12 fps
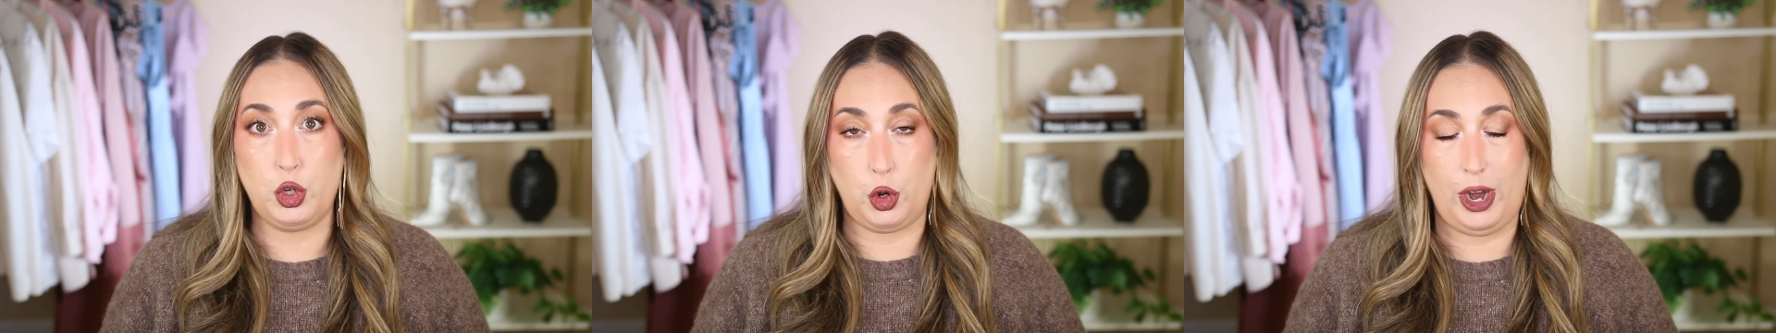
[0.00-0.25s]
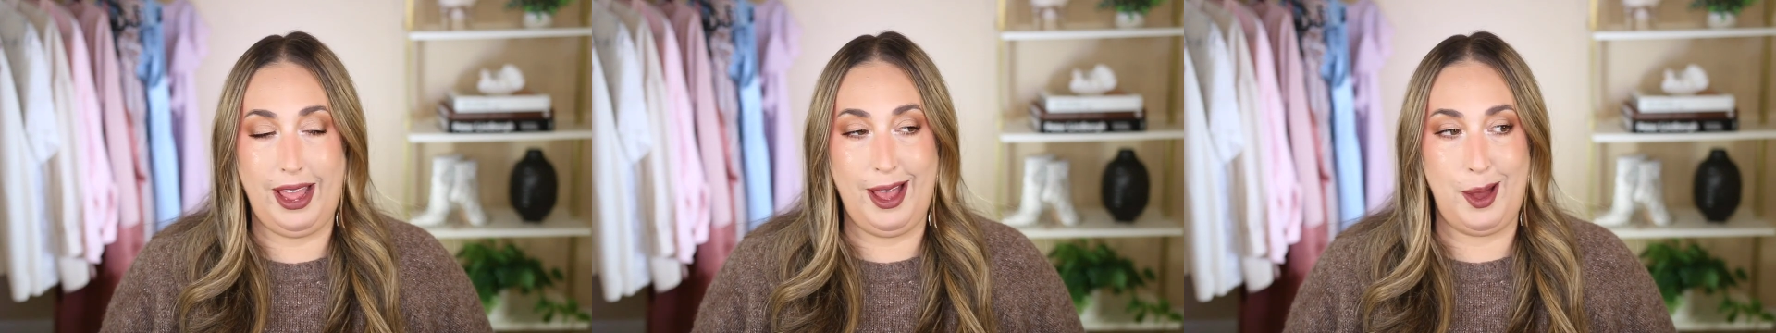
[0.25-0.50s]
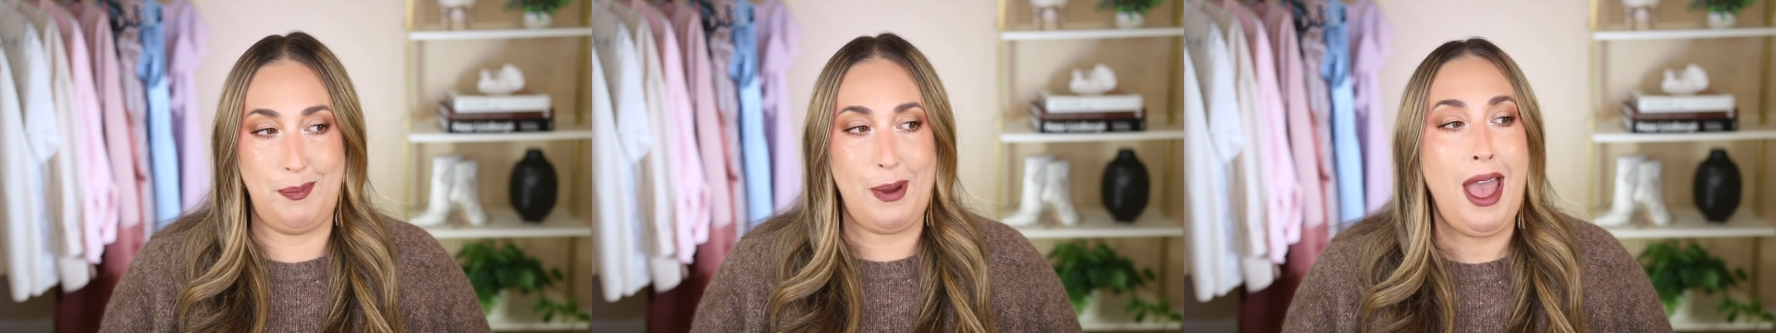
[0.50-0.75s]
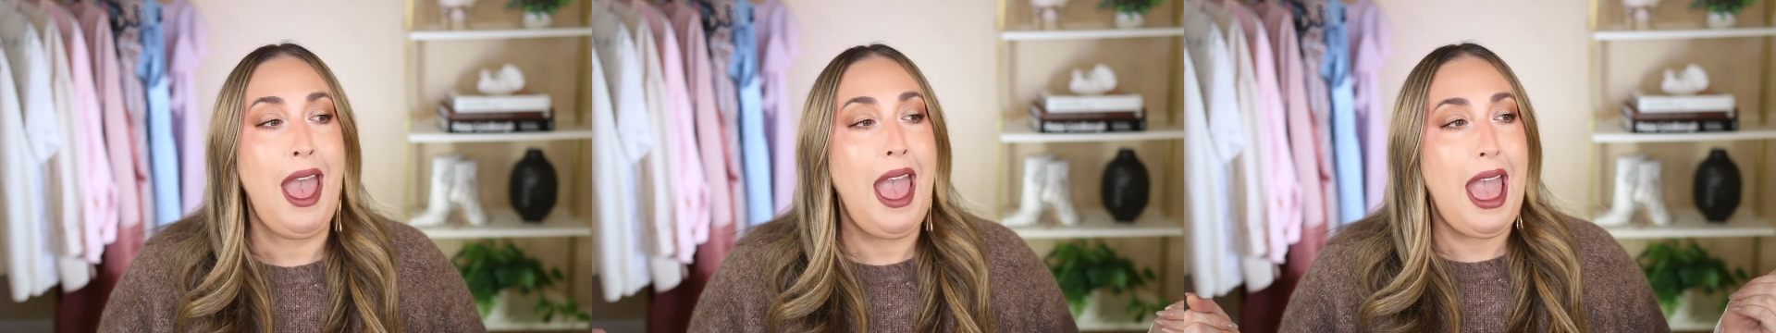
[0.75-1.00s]
trip.
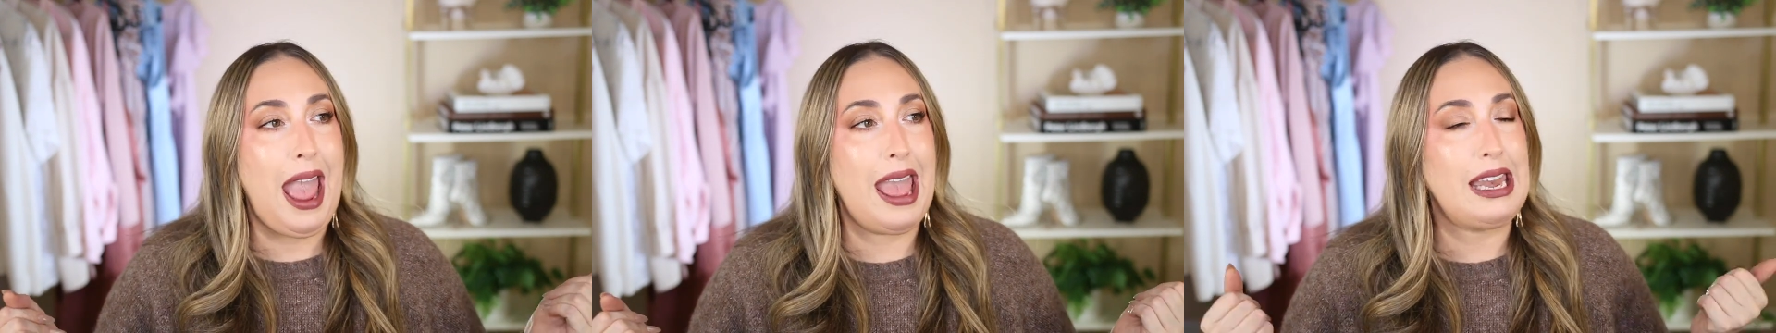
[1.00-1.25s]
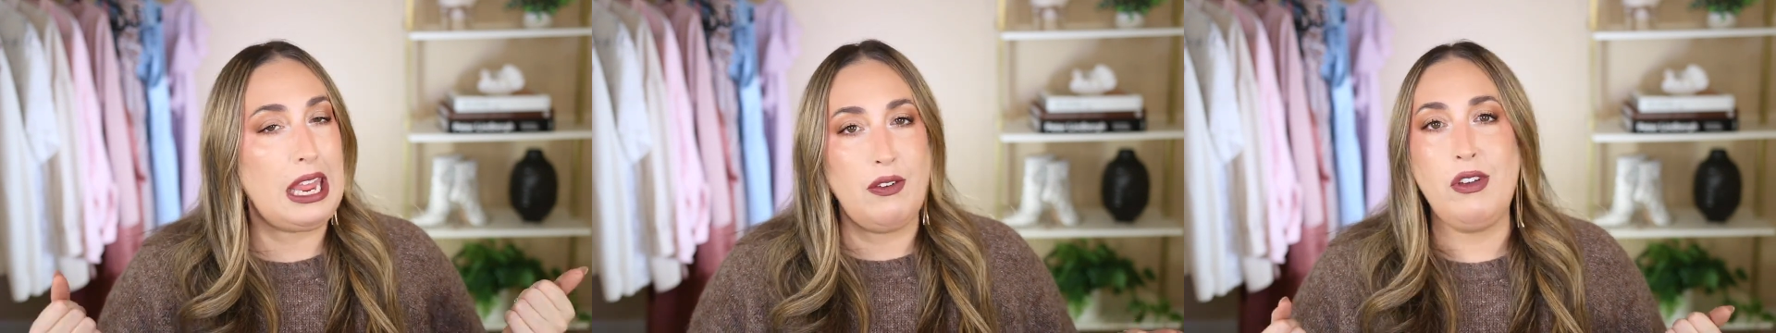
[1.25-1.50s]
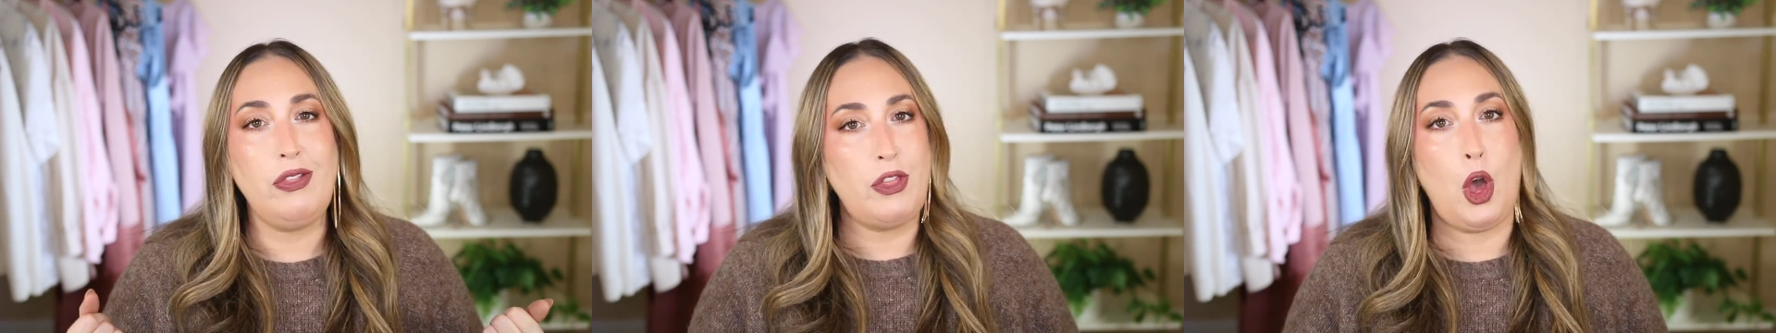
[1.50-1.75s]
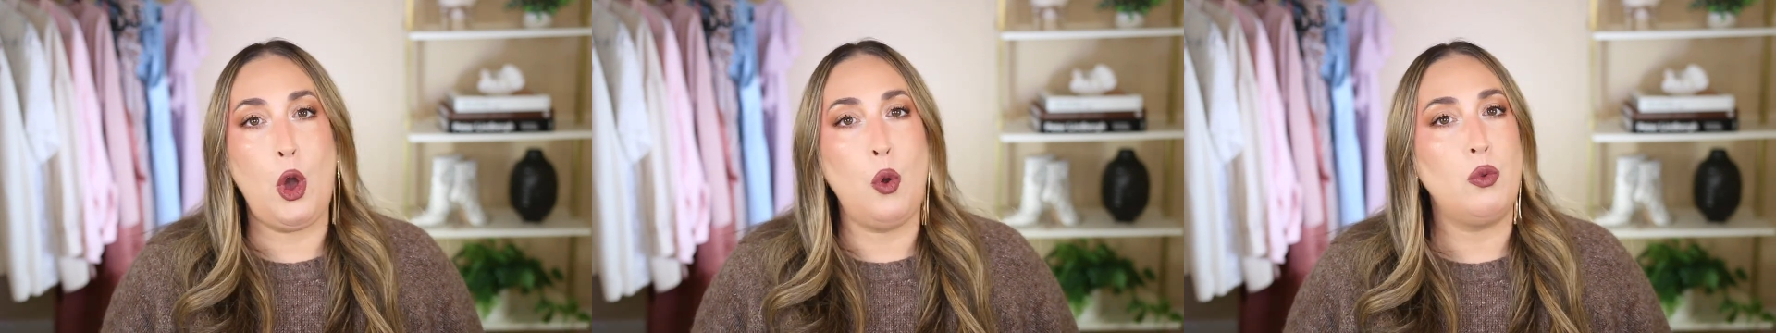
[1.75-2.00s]
And even
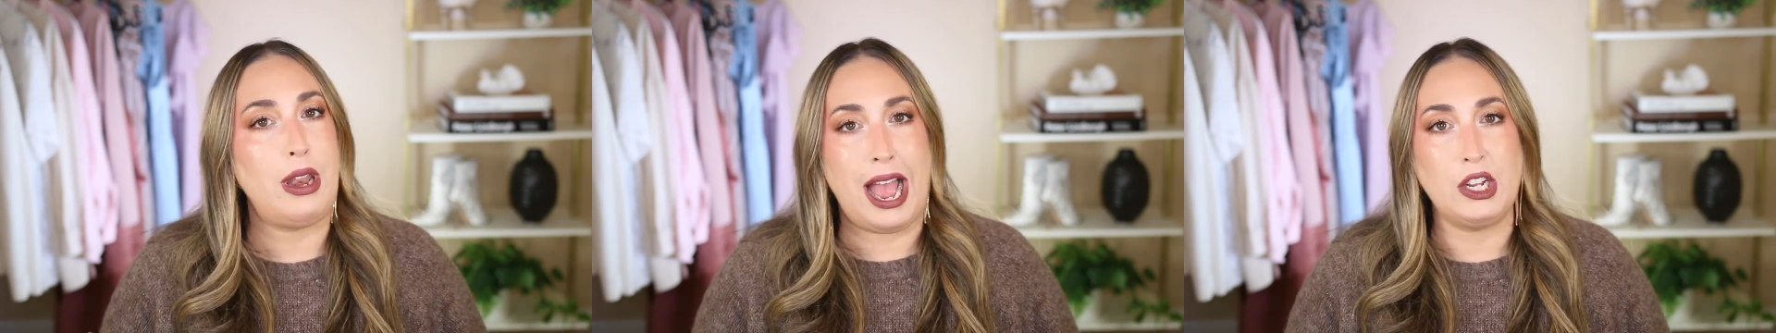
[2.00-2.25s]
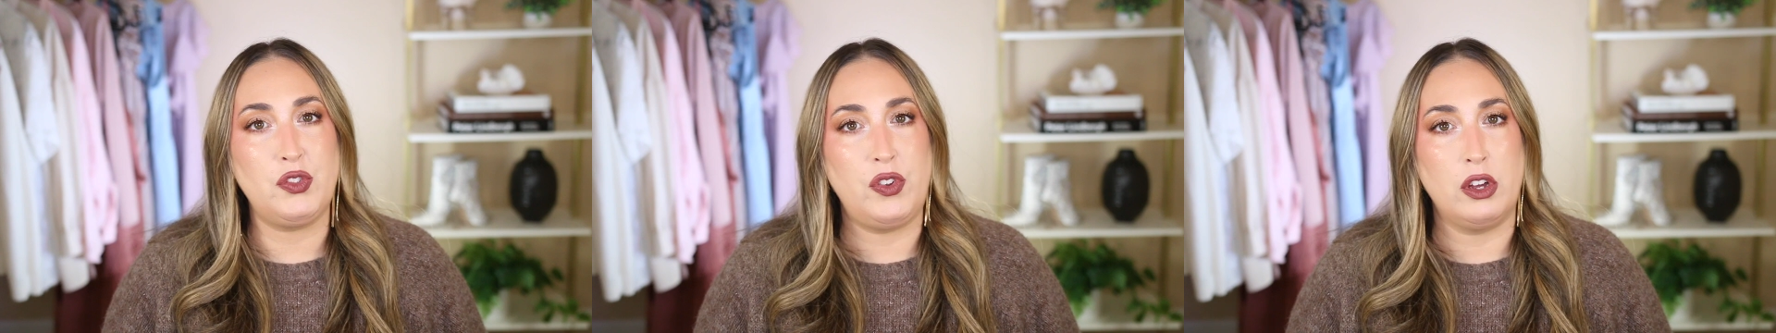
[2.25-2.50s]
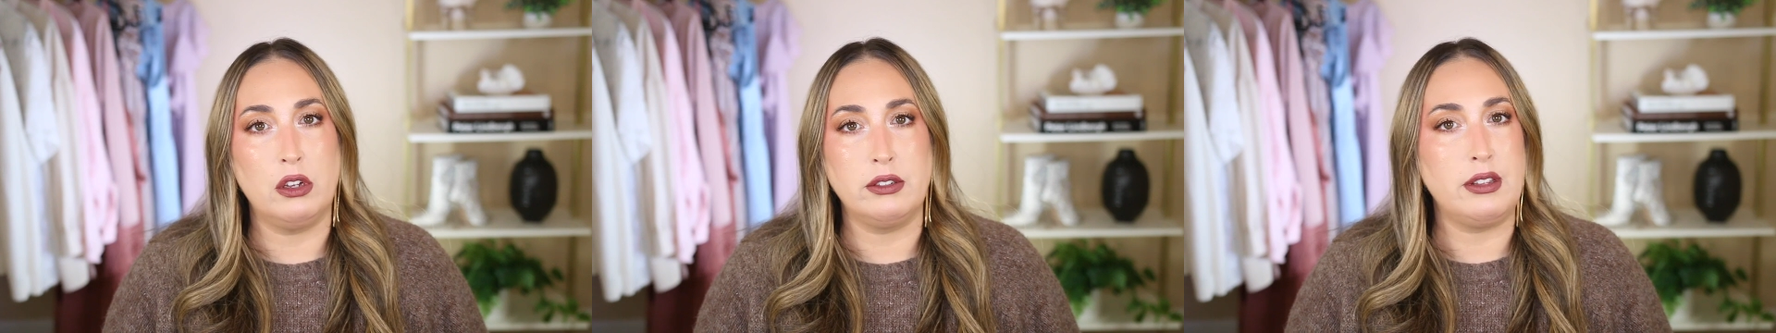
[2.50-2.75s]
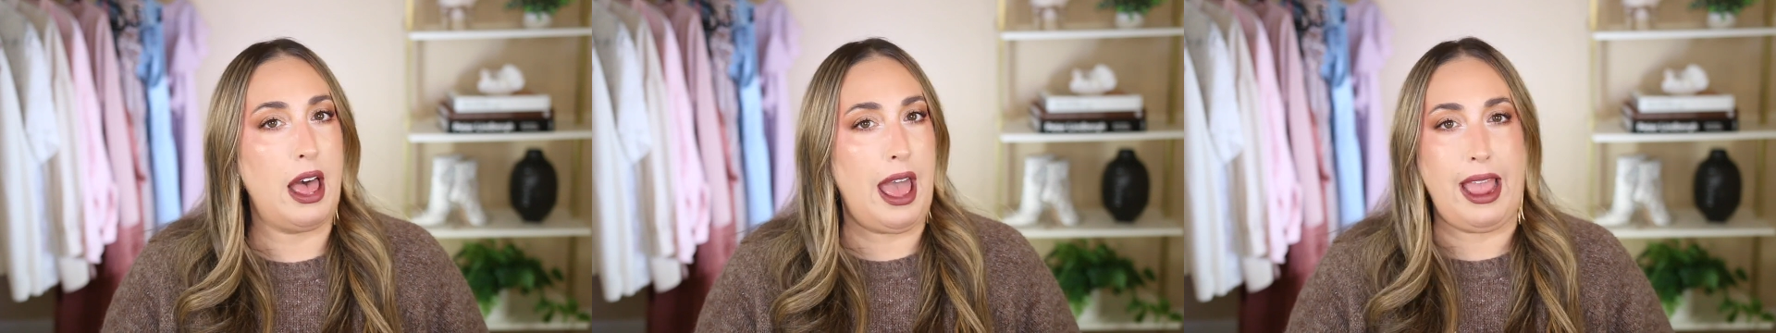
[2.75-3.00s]
though Nashville
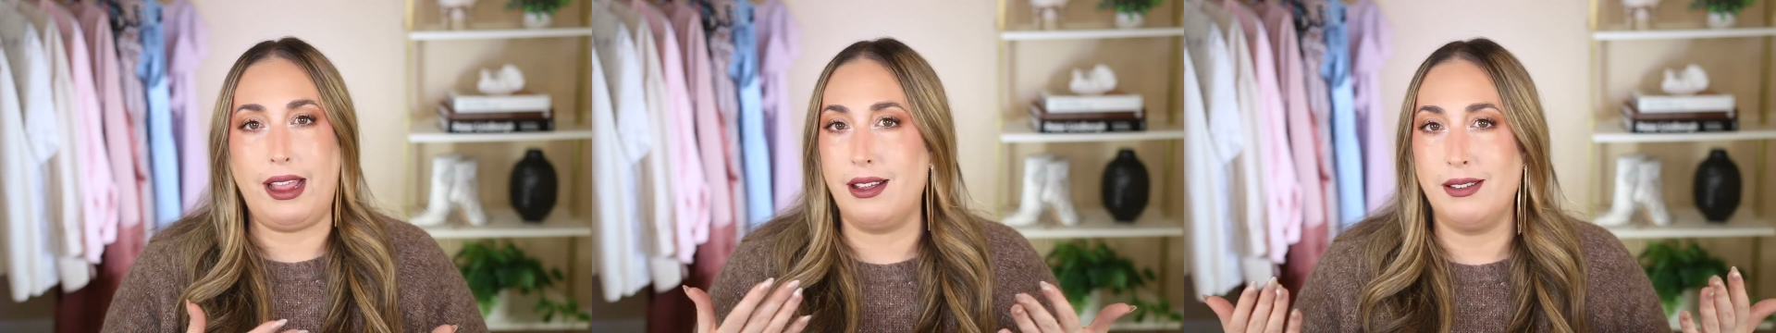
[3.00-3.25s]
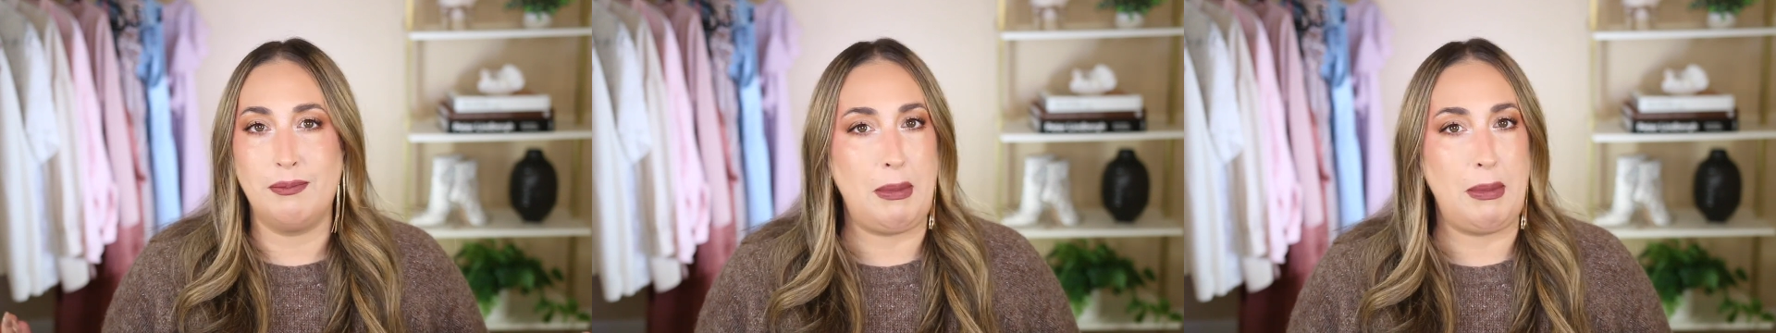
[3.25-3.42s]
is like